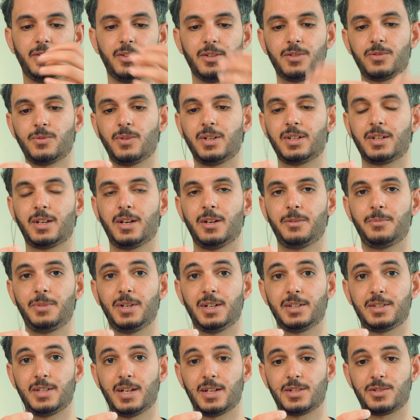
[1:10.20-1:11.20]
This one can be
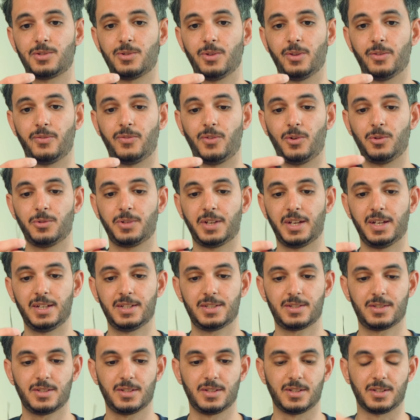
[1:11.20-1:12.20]
attached to the phone
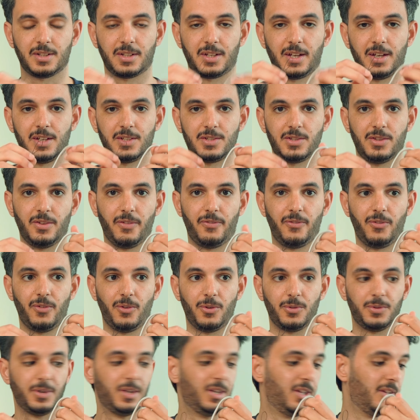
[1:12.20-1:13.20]
case in case the
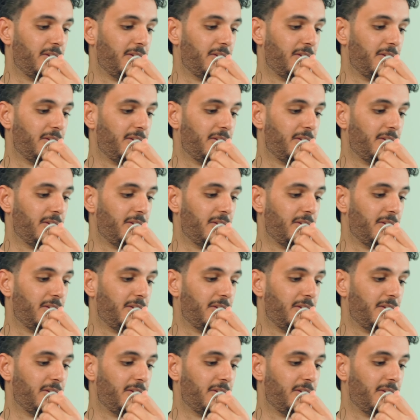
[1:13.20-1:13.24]
phone